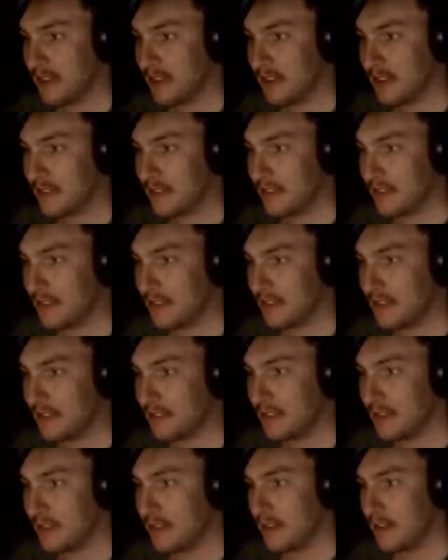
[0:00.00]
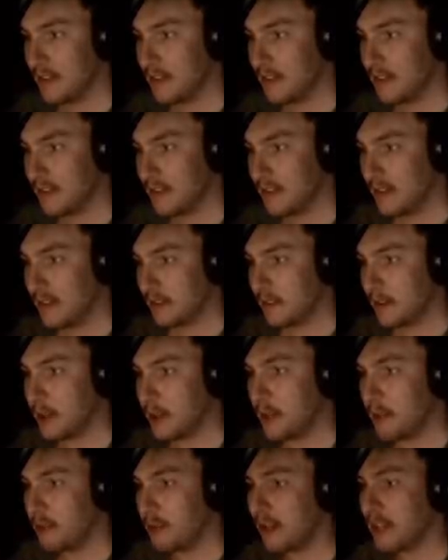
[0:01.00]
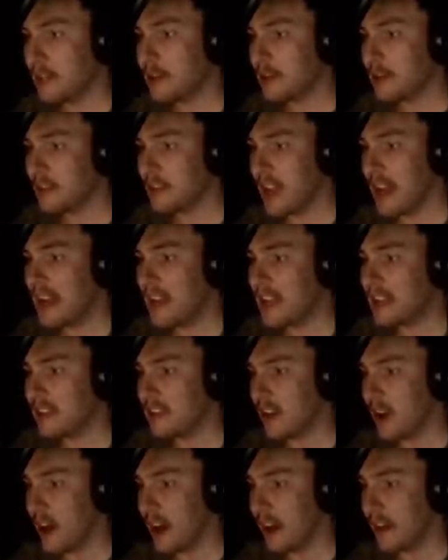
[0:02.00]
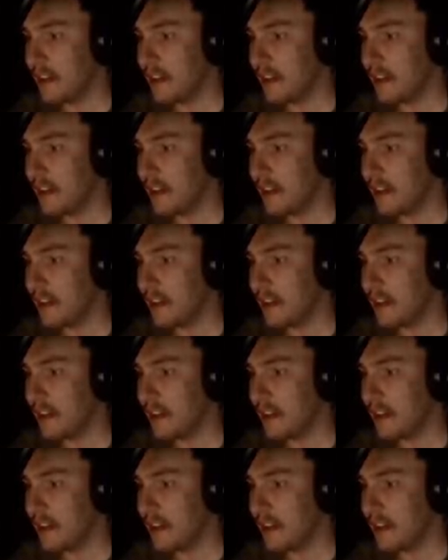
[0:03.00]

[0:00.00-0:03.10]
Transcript: is like. What are you running your settings on?